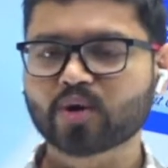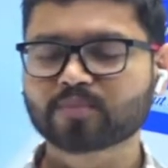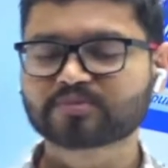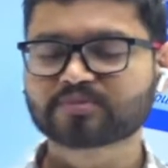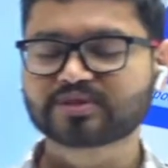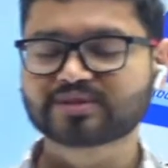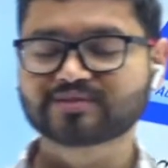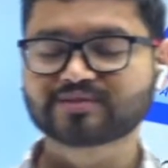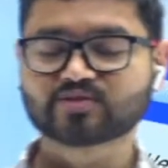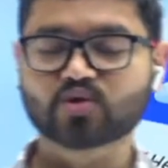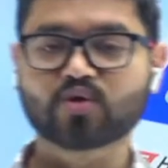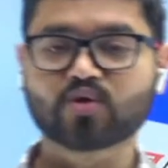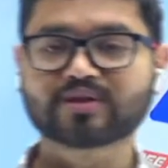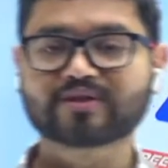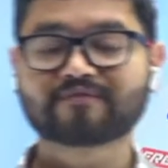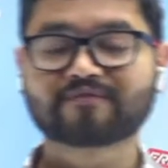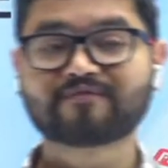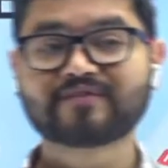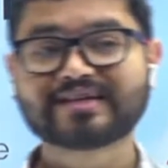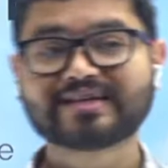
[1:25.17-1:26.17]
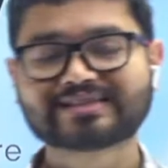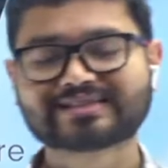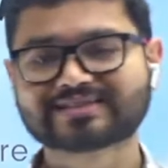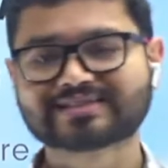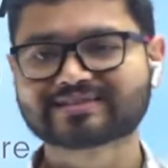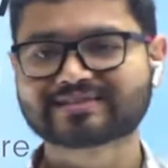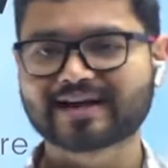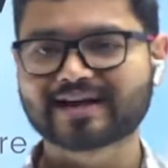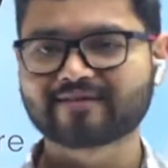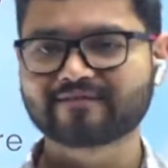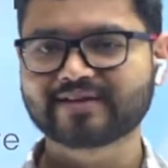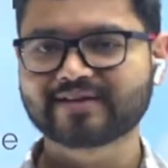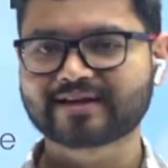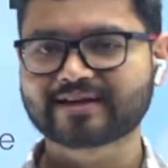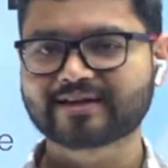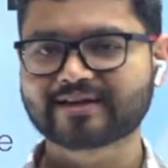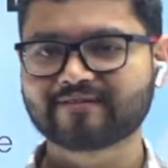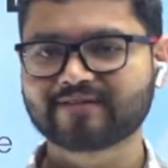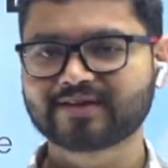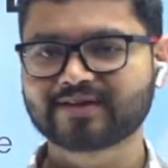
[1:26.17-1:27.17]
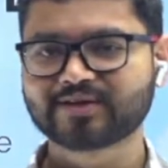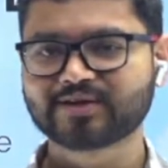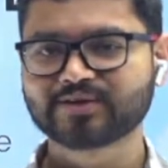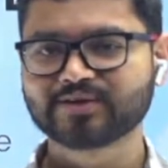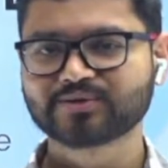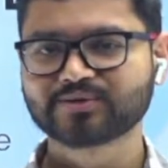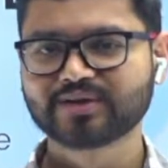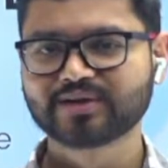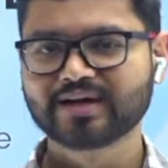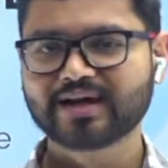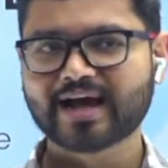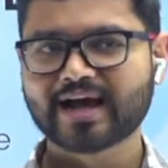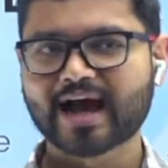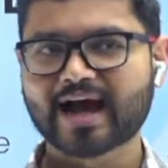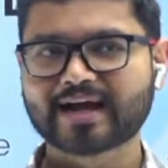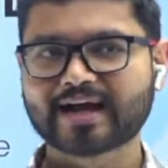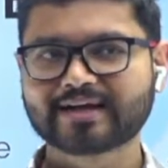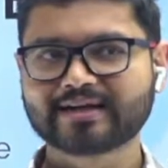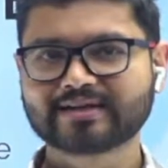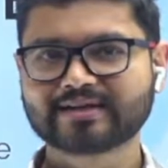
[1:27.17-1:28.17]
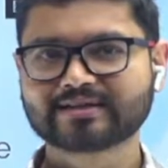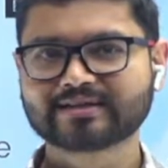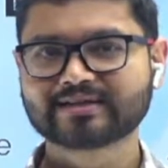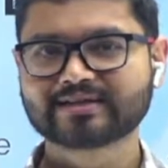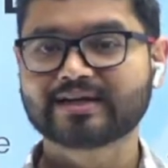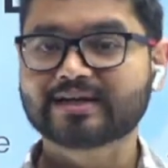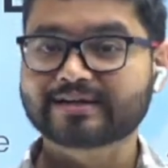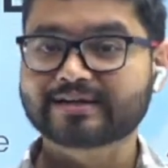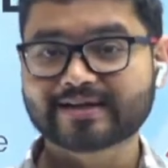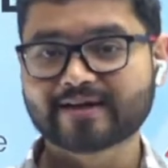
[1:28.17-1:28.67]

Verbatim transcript: options all the features that we are giving you and uh,